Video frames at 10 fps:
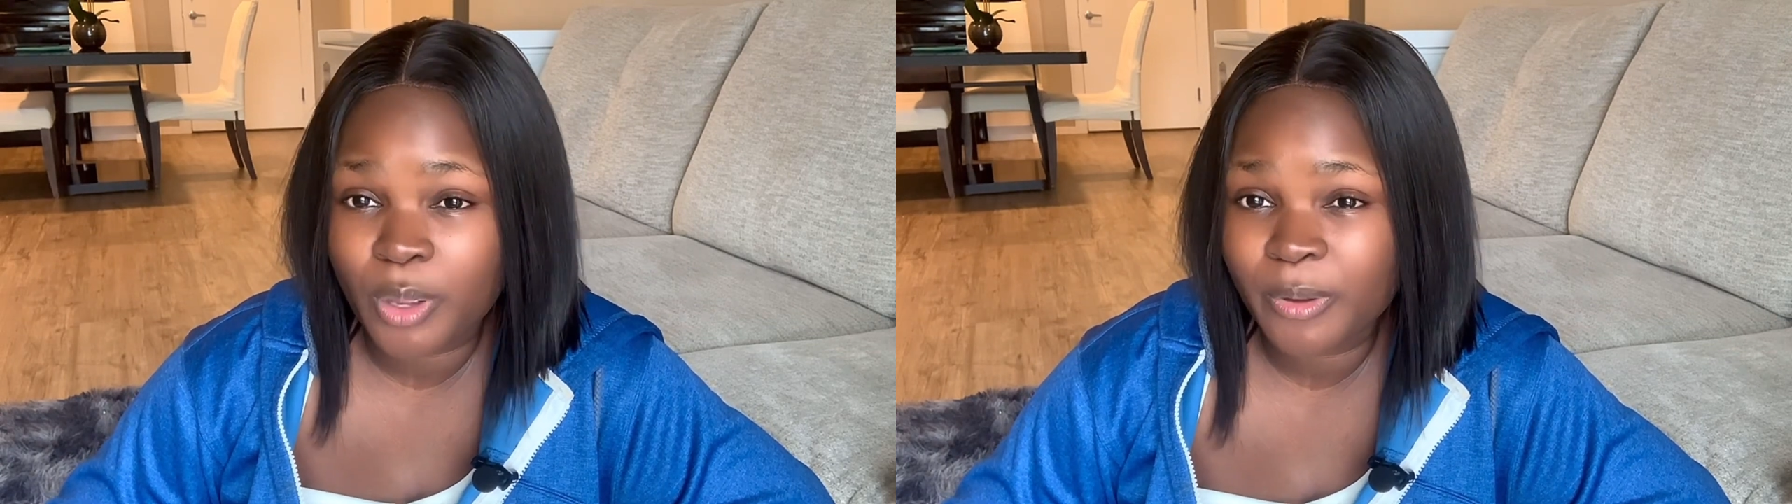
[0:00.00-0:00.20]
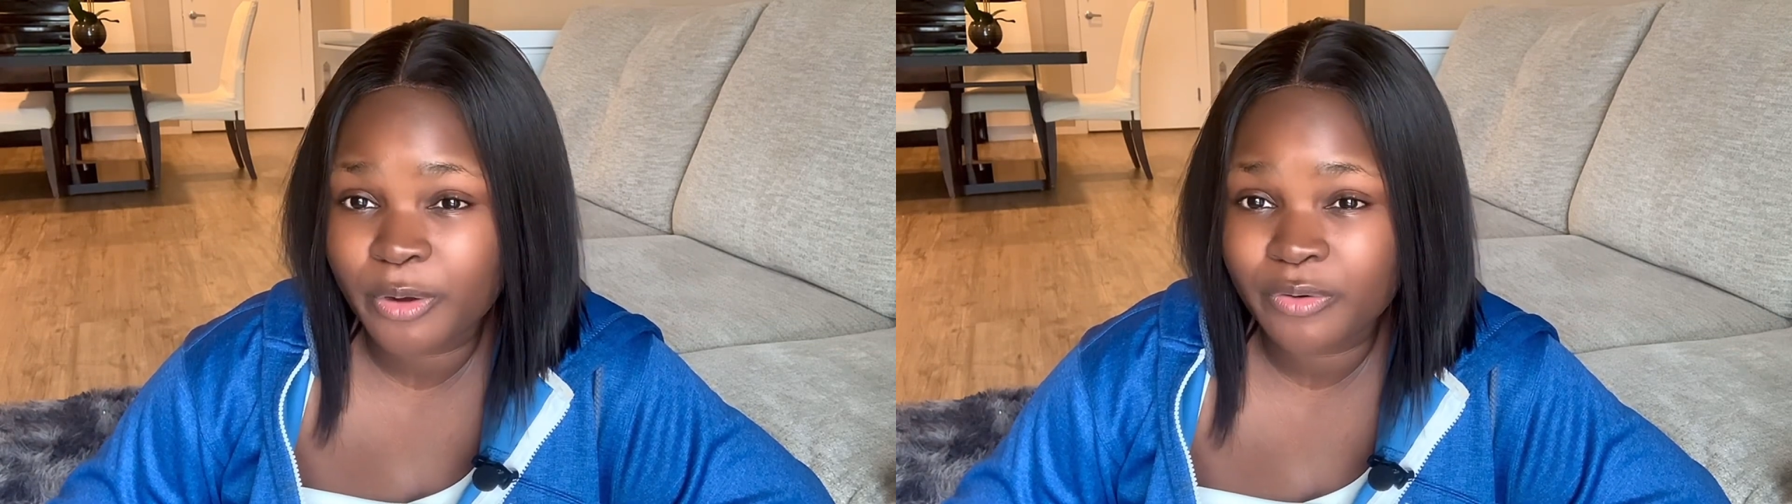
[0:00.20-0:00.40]

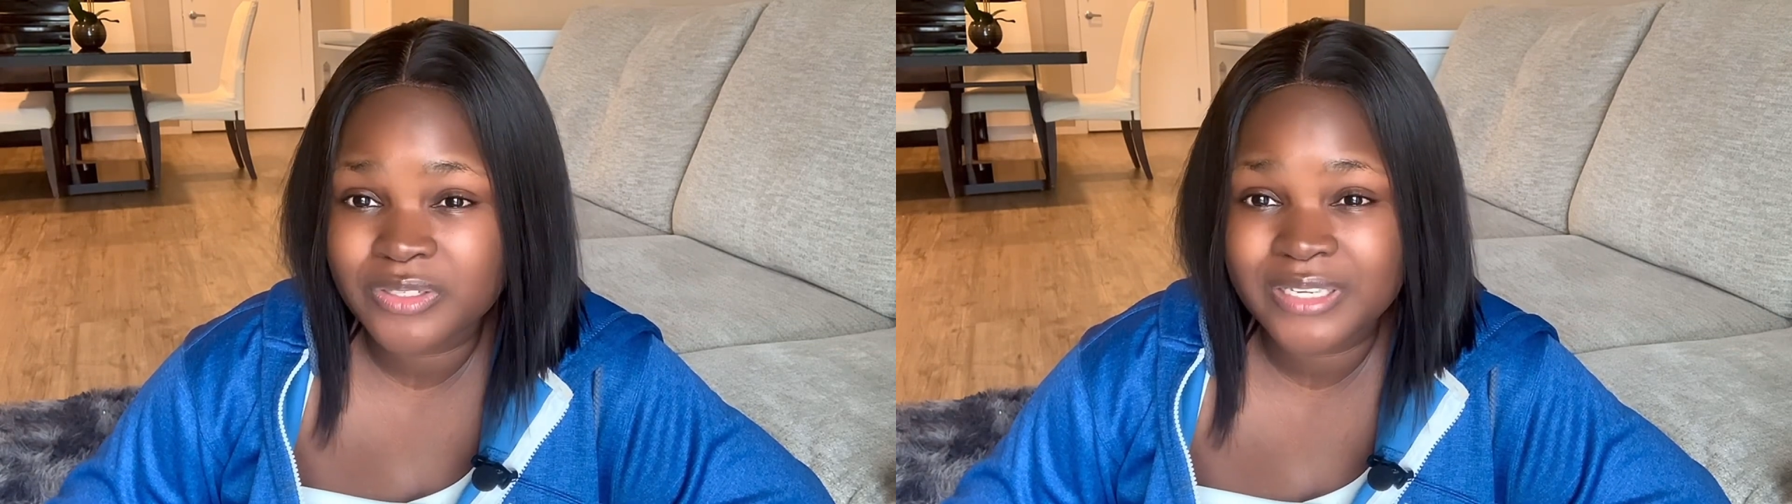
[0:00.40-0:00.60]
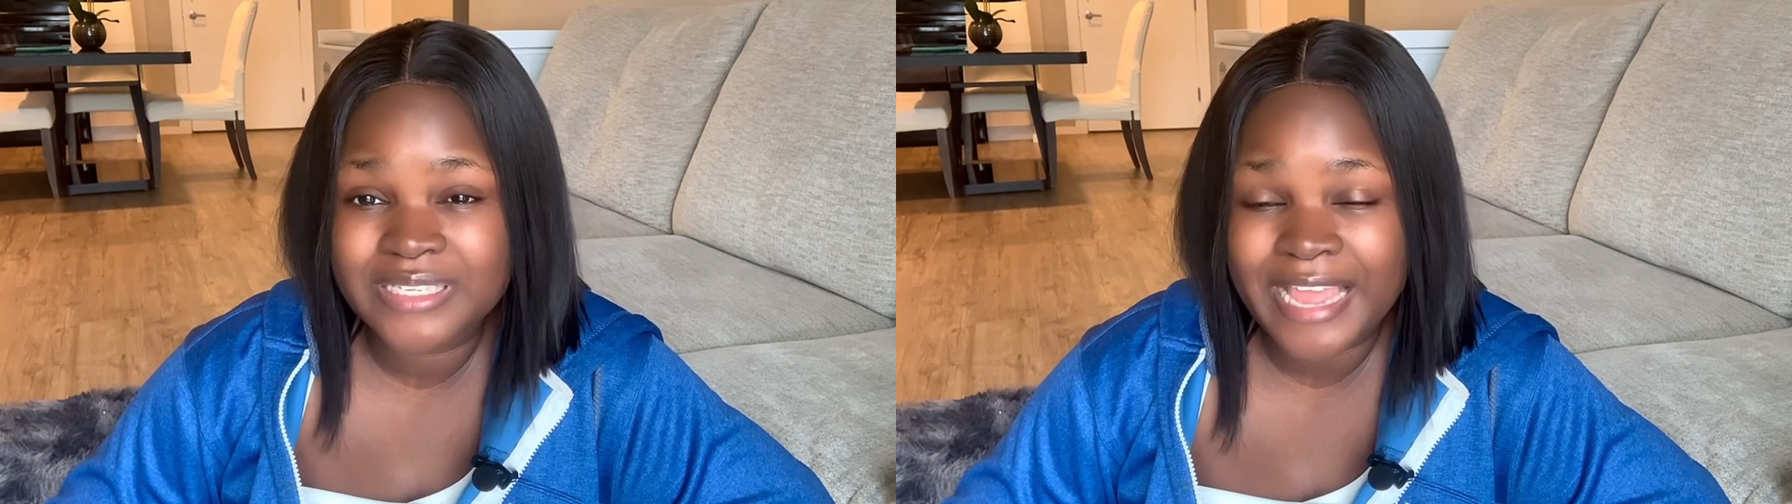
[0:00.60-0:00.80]
come
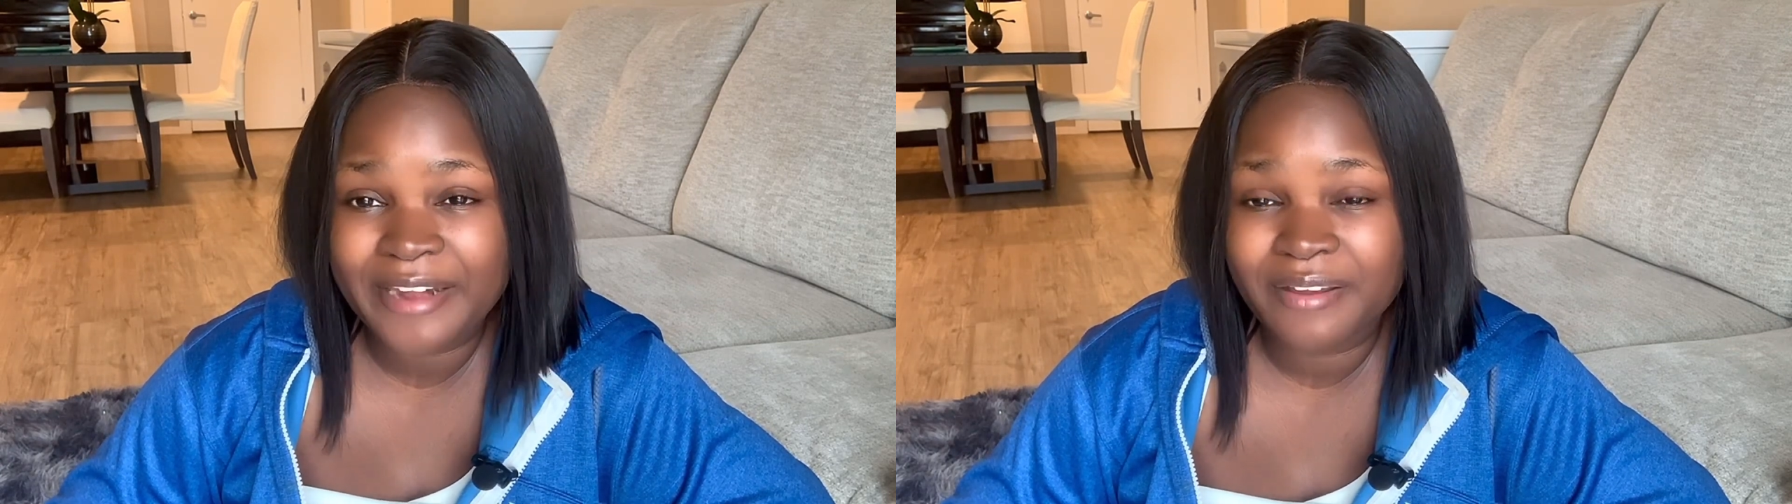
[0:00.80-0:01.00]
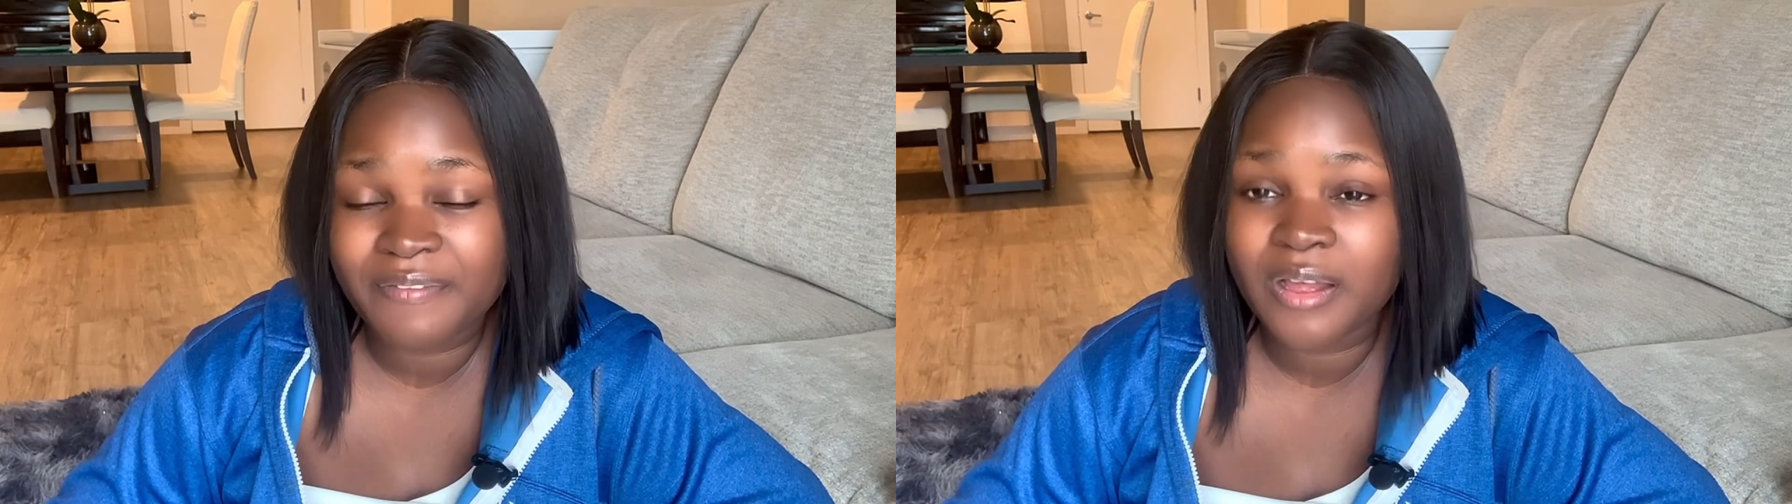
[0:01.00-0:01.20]
across this
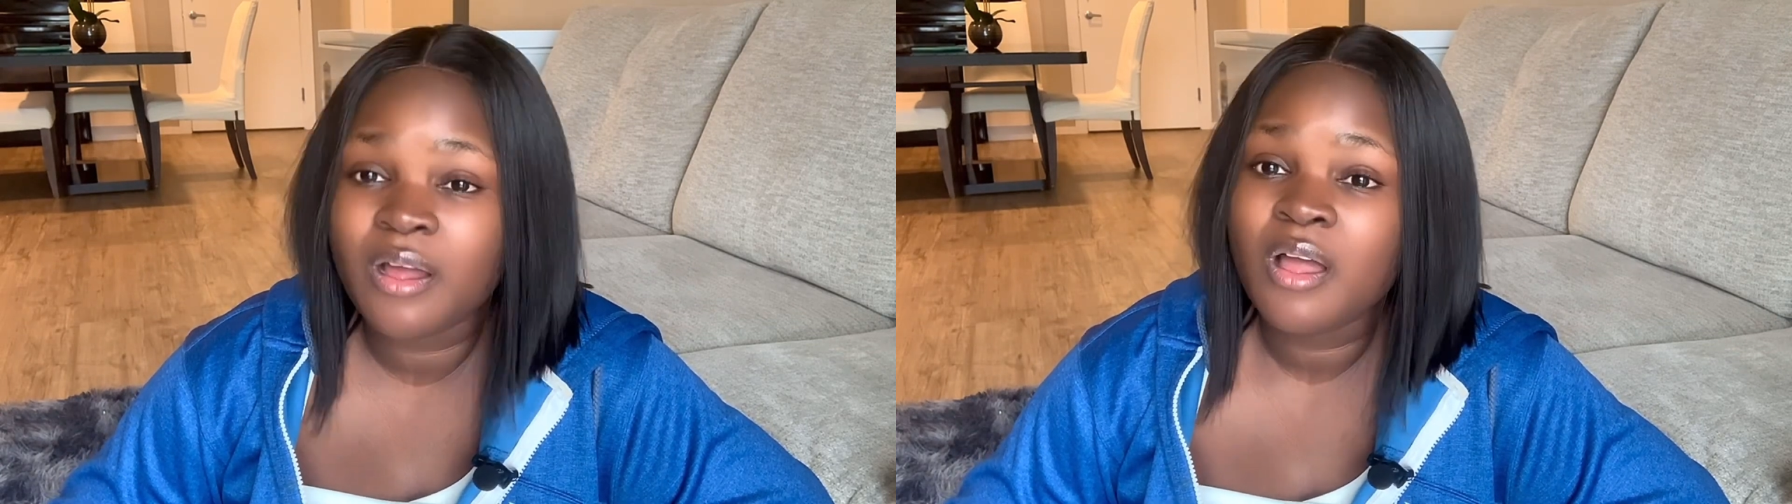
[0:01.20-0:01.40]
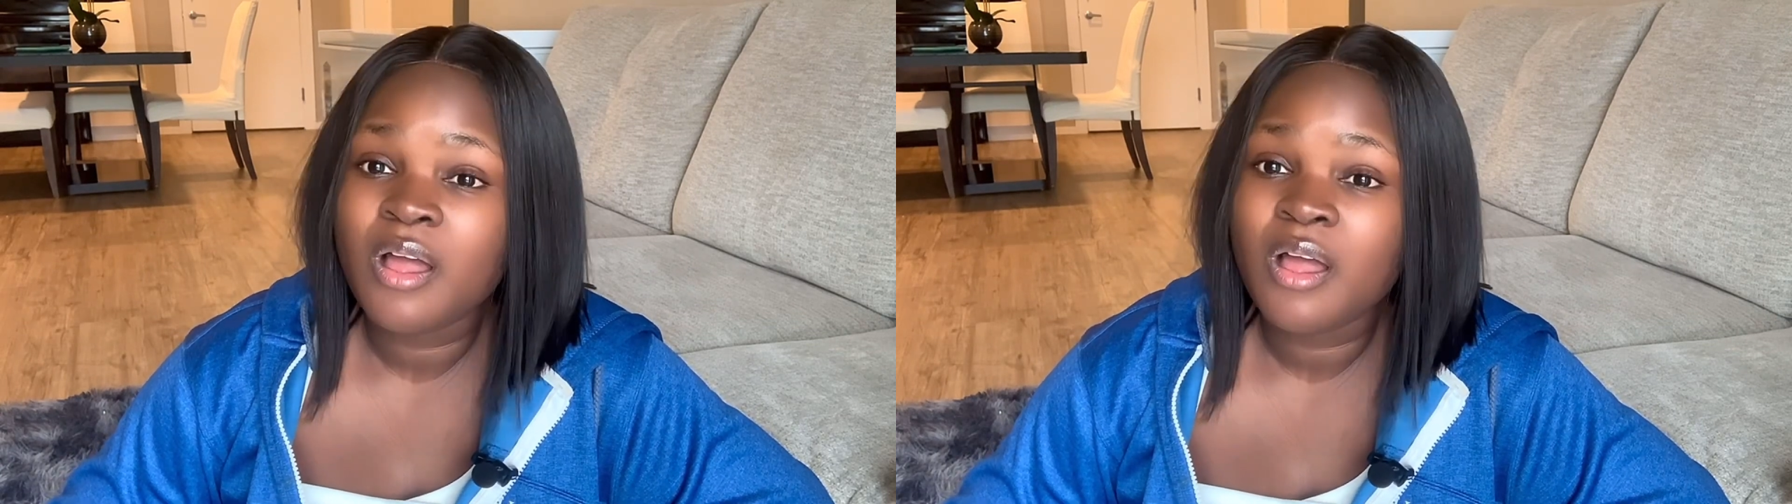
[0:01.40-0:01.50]
kind of a